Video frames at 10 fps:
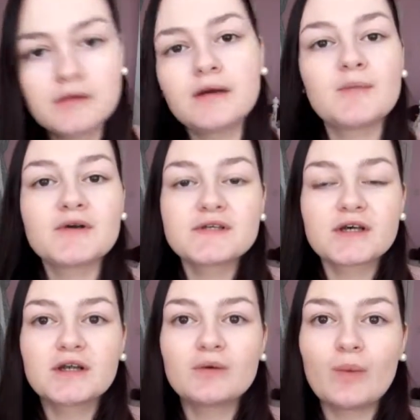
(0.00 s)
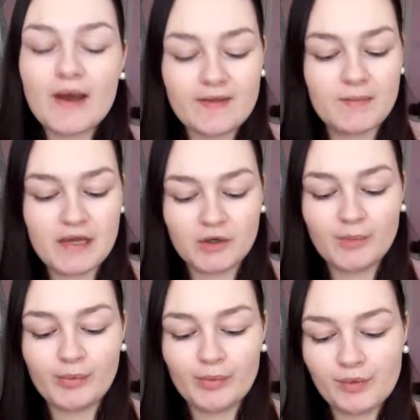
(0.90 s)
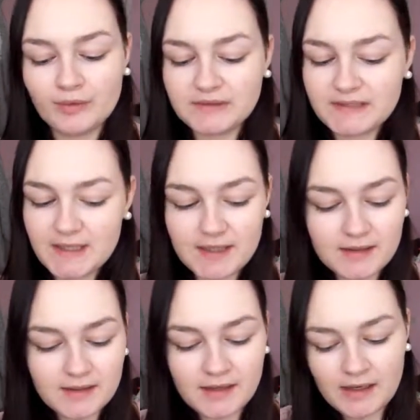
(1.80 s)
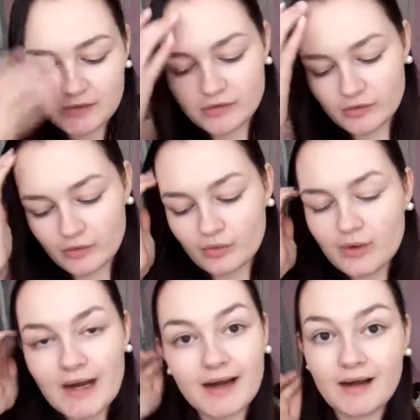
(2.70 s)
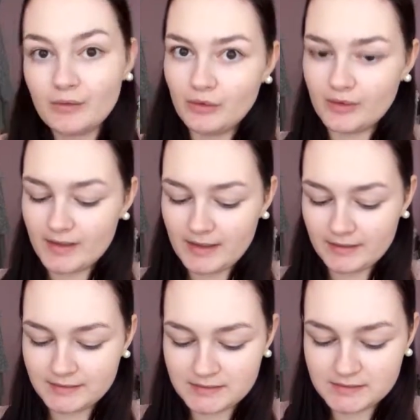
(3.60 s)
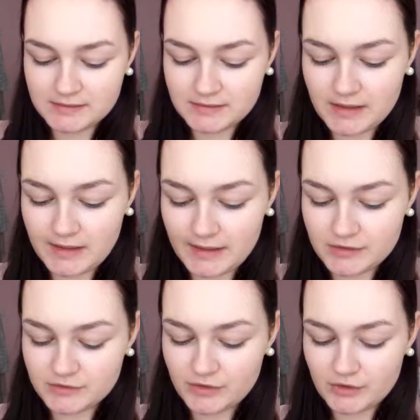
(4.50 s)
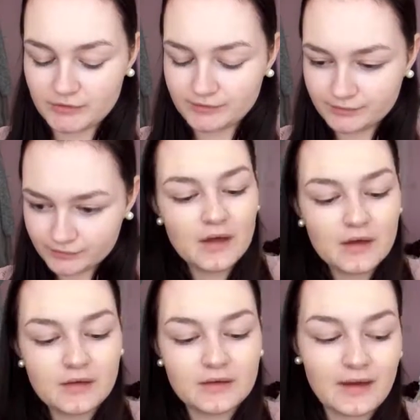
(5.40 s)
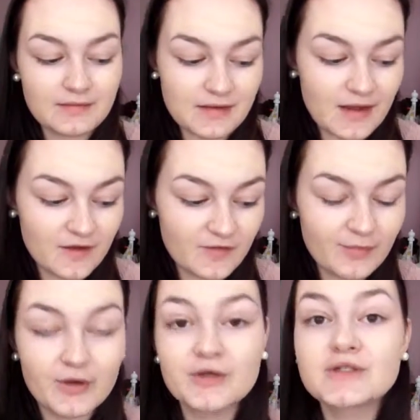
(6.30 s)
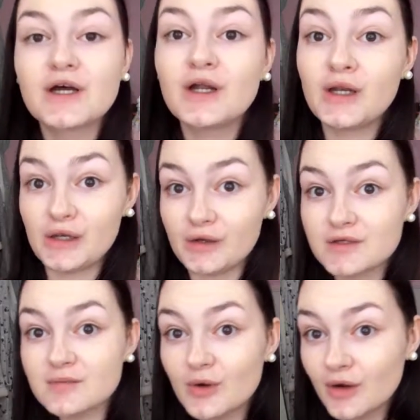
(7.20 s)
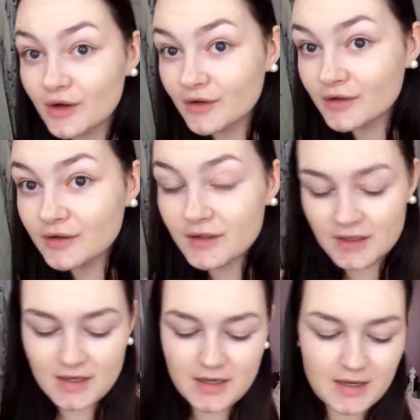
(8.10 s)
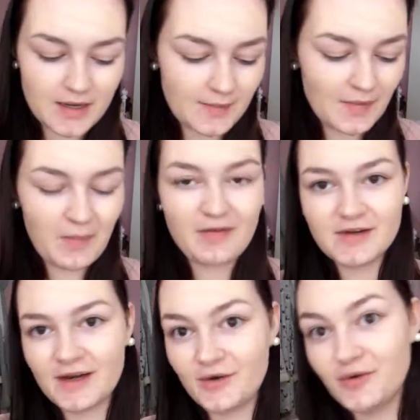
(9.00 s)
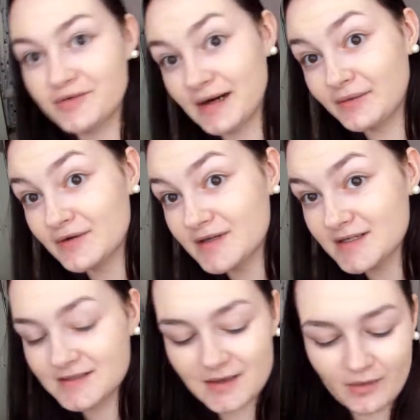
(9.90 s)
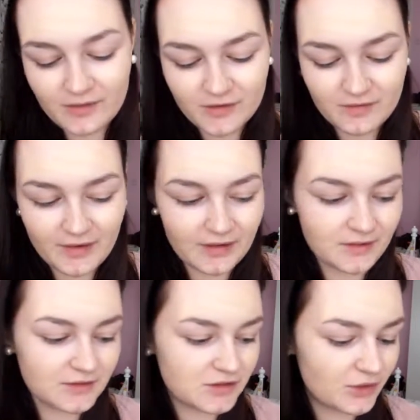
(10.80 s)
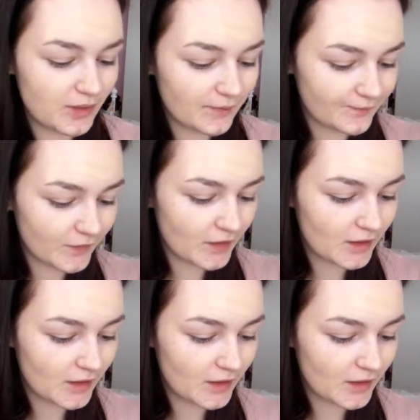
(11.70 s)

I'm also going to wear the makeup all day and let you know how long it lasts later on. Okay, so I have put a lot more on. I'm having to like go around to see what the viewfinder is showing,